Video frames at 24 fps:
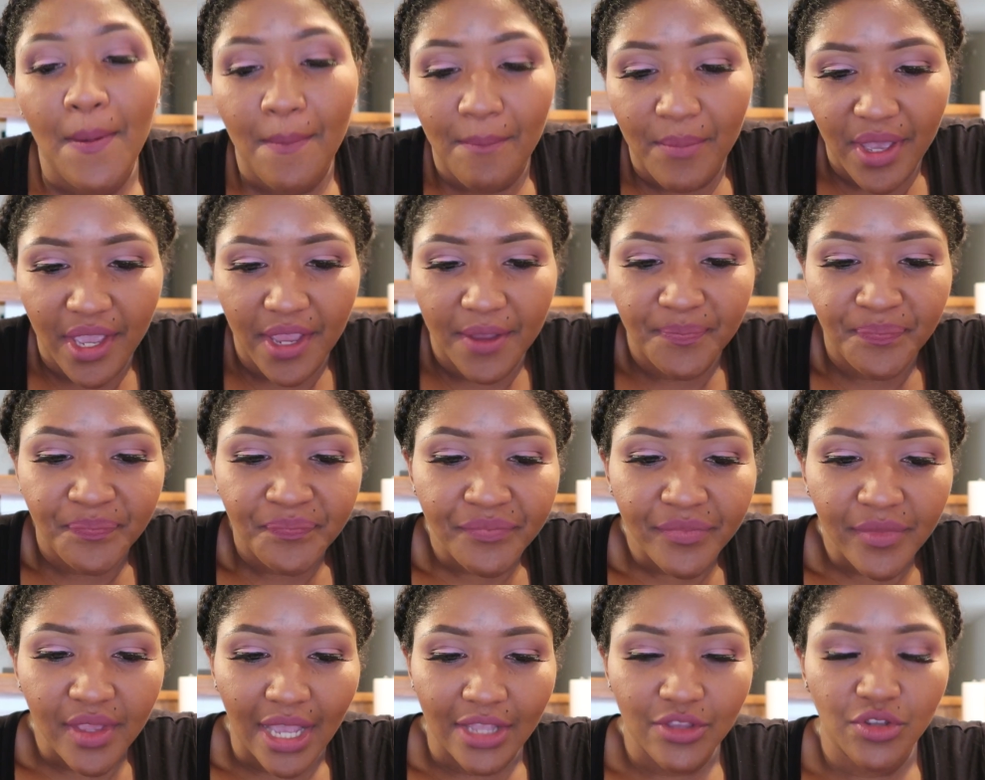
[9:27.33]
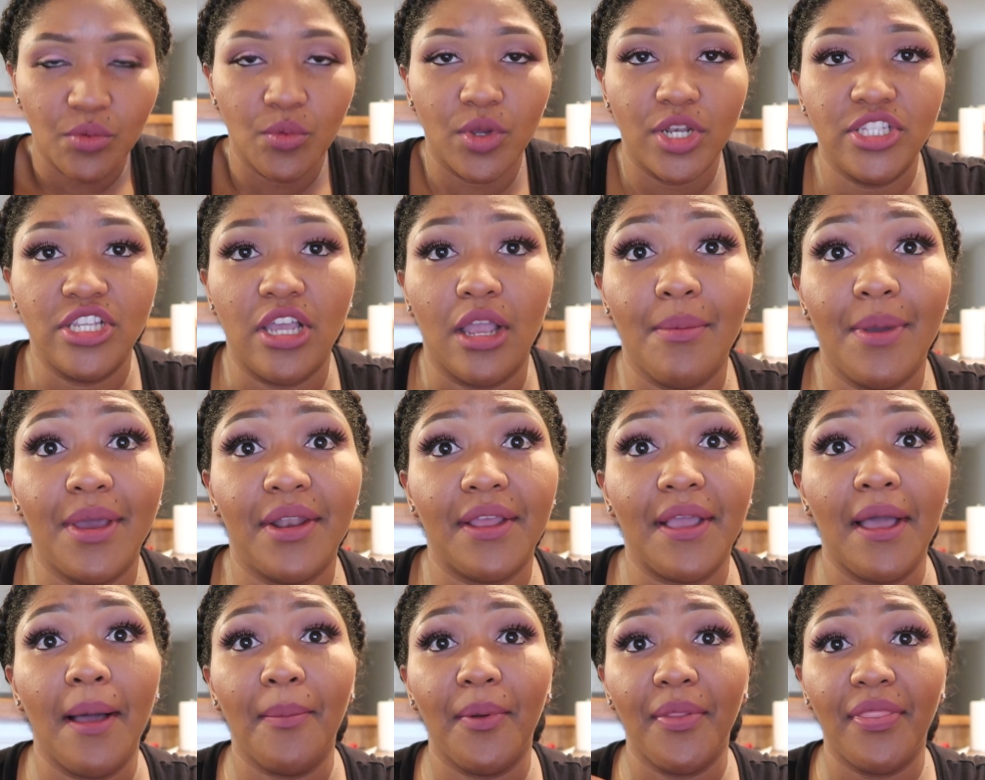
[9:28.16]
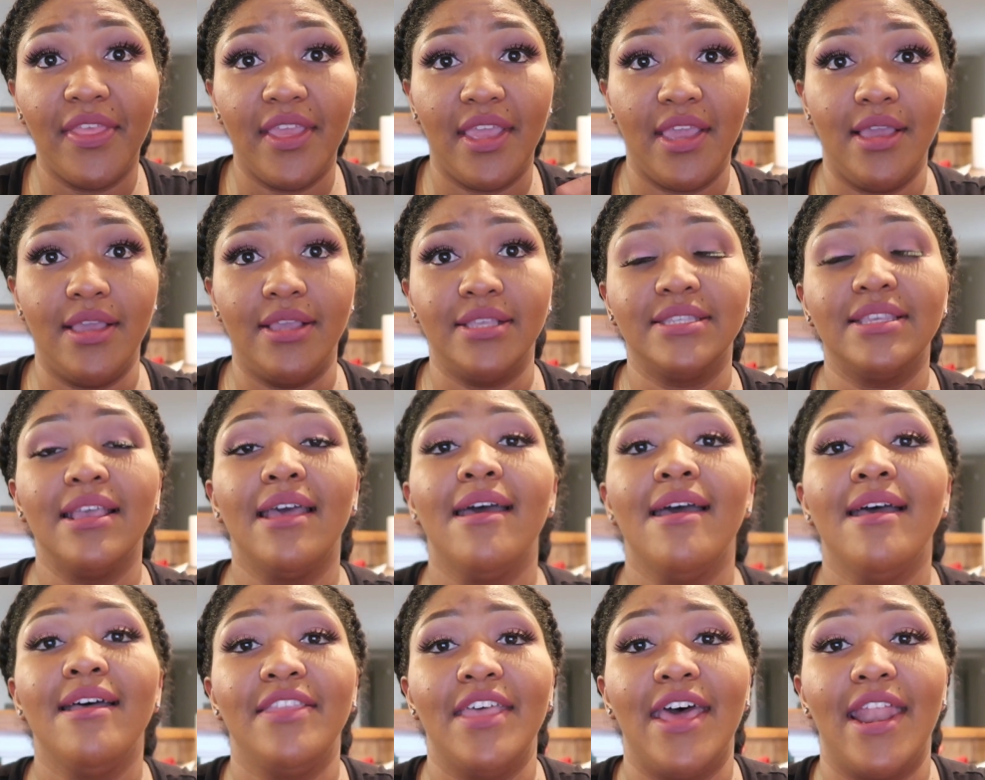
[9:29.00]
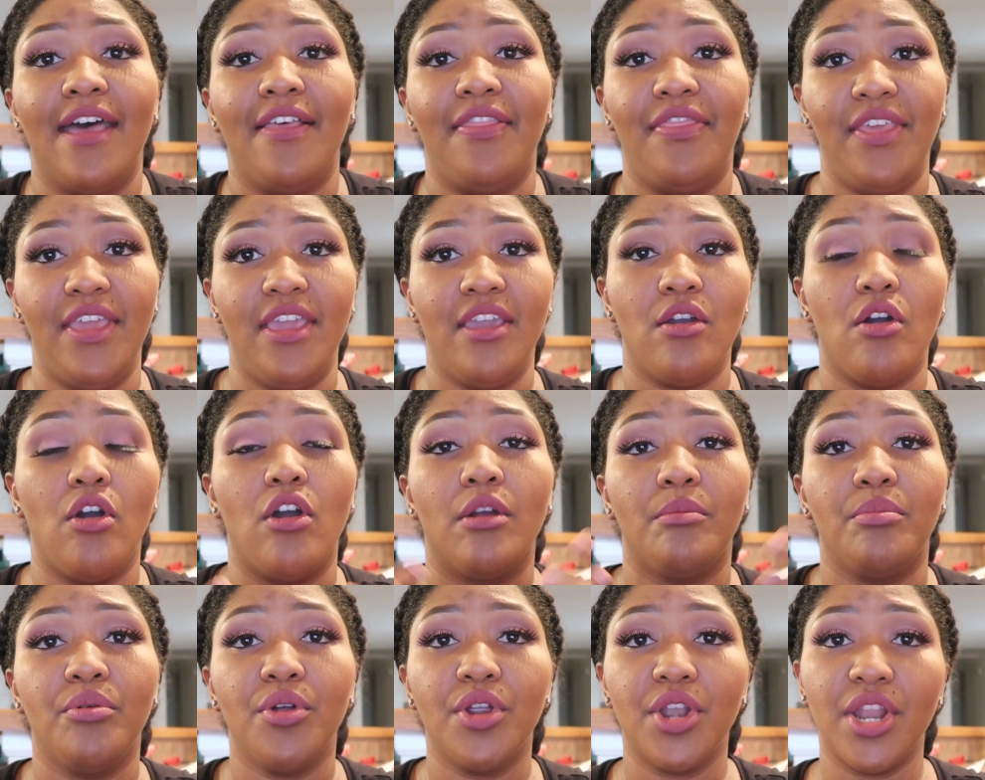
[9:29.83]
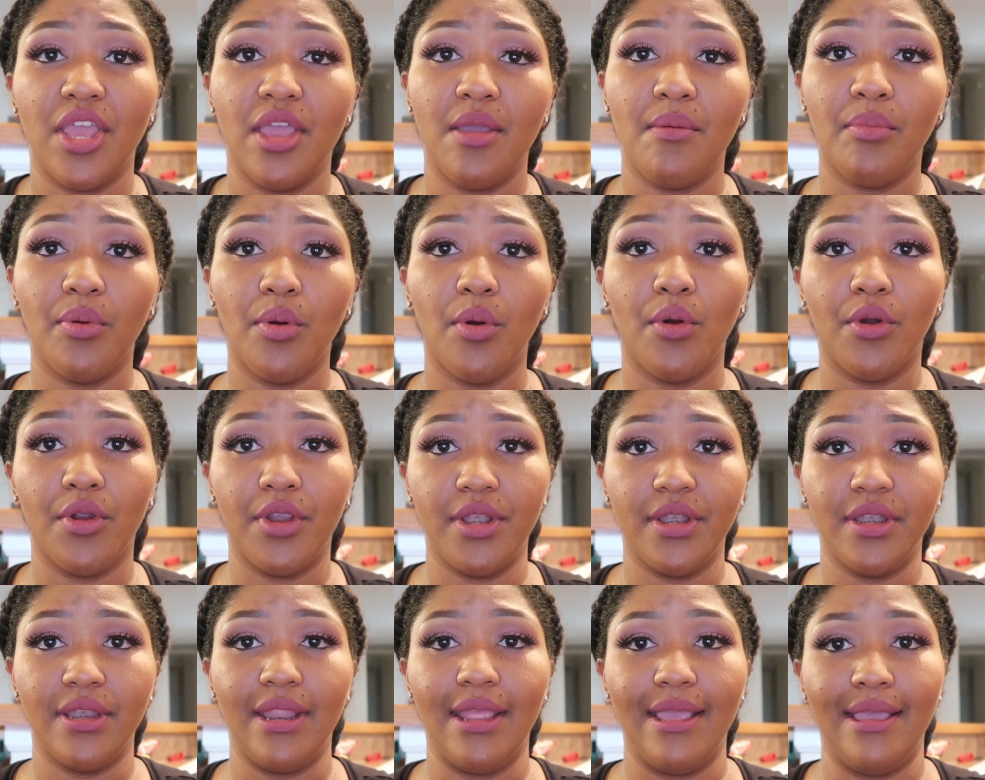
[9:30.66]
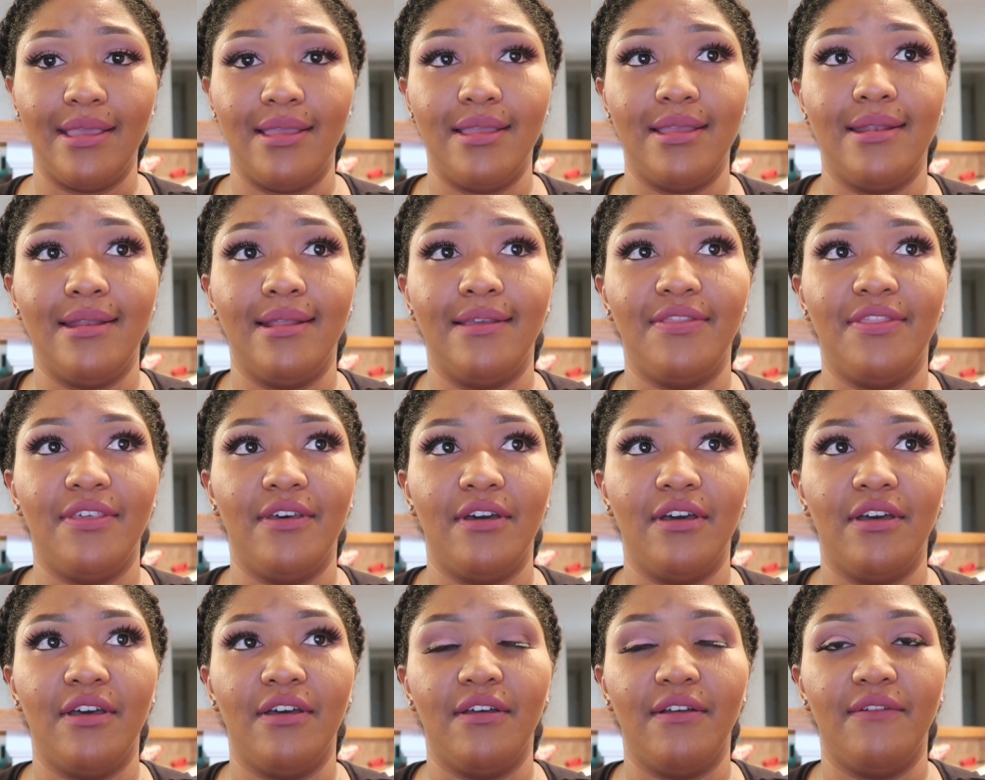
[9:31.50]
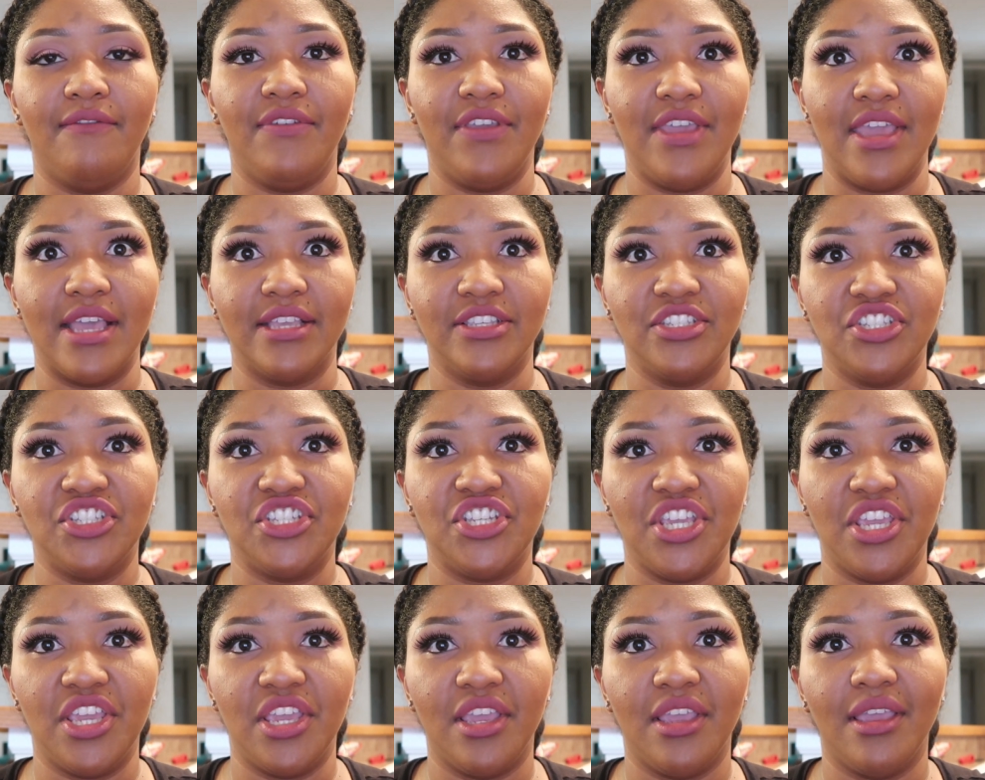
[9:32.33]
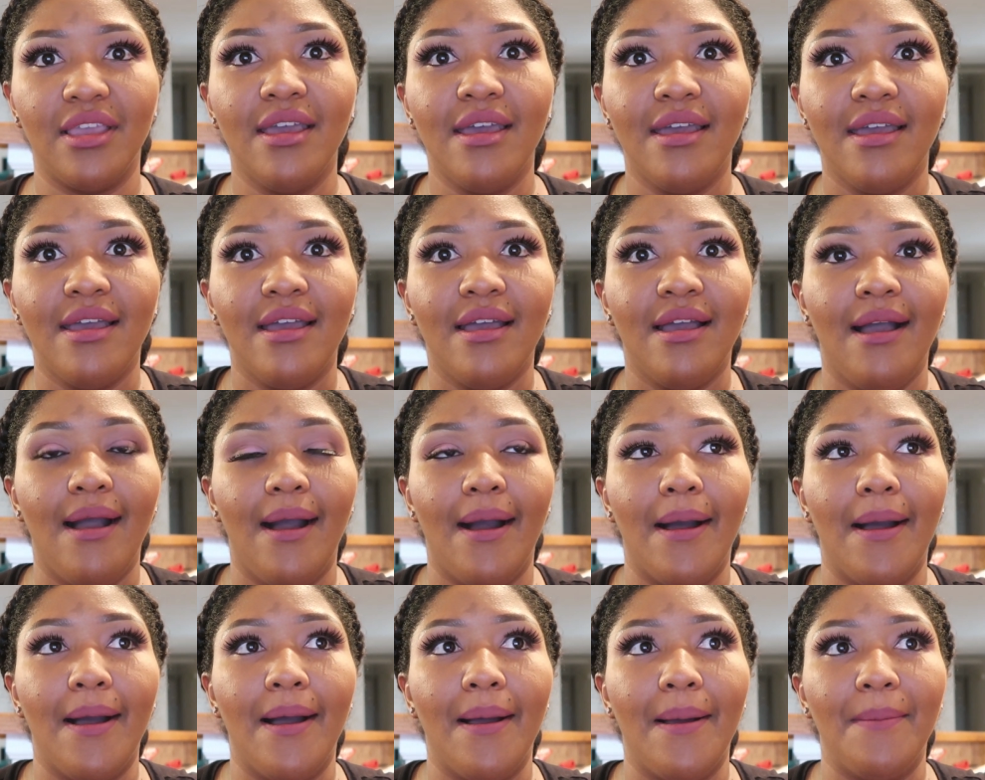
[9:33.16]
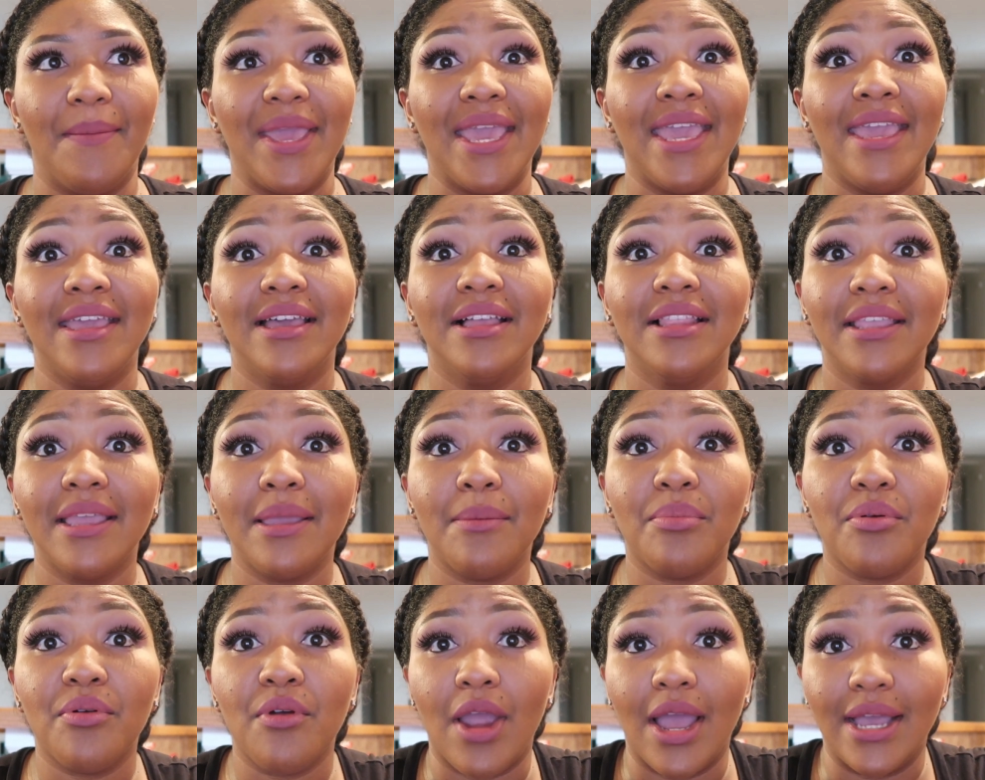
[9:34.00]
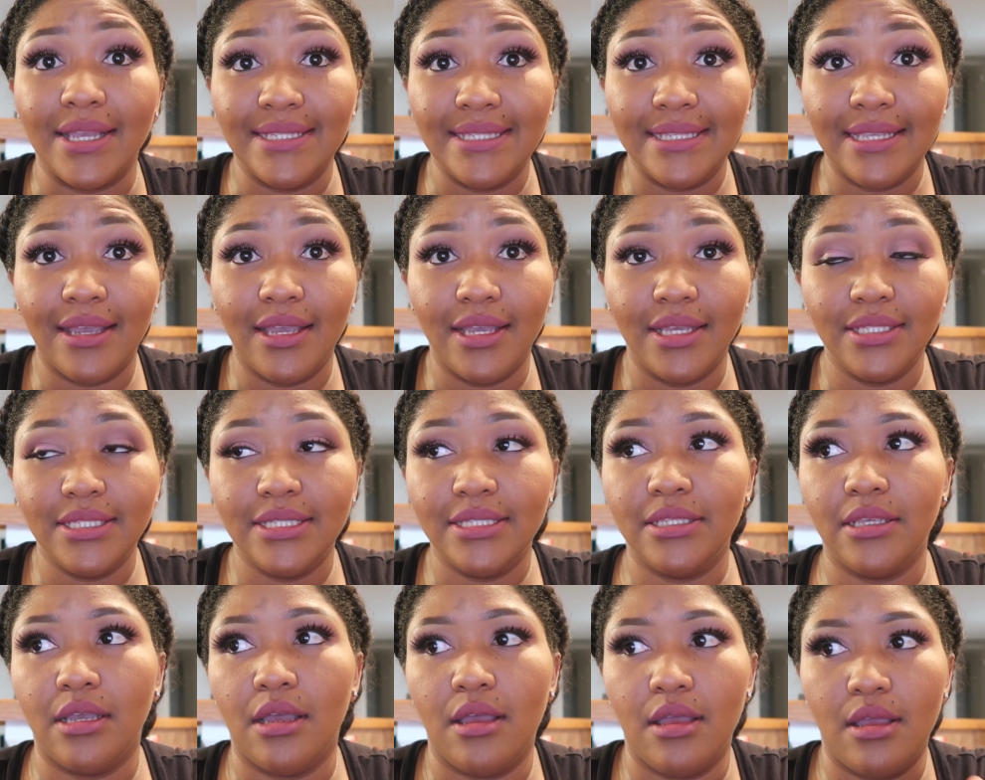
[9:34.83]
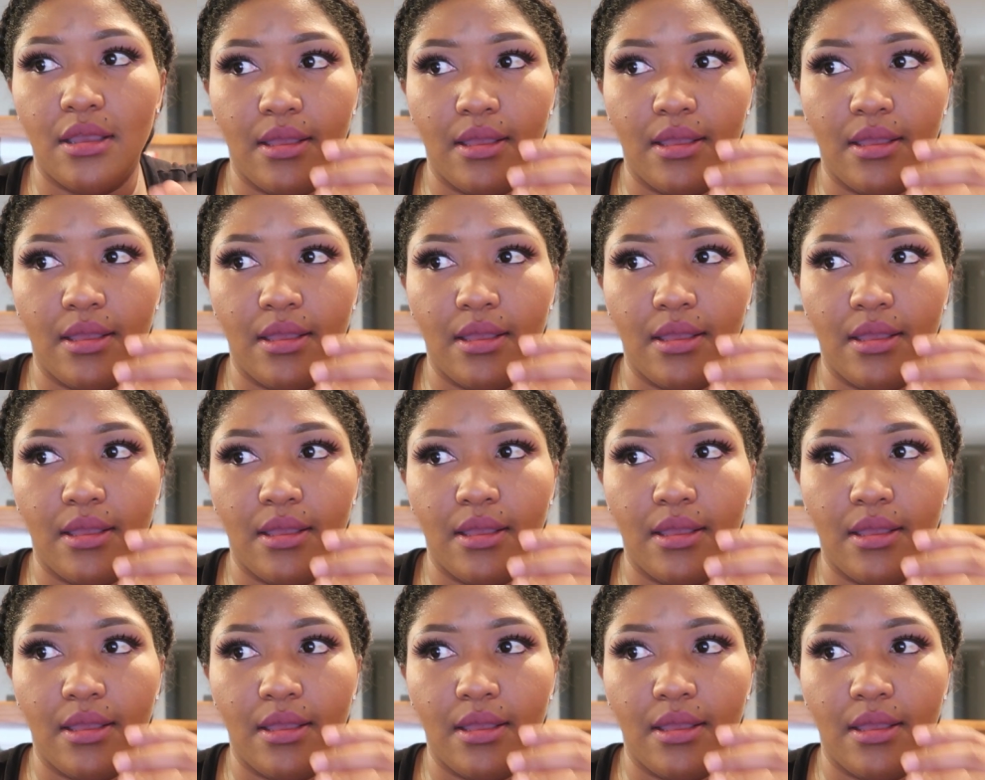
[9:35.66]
But I do want to talk about a couple things that I think are pretty important in the VSG healing process.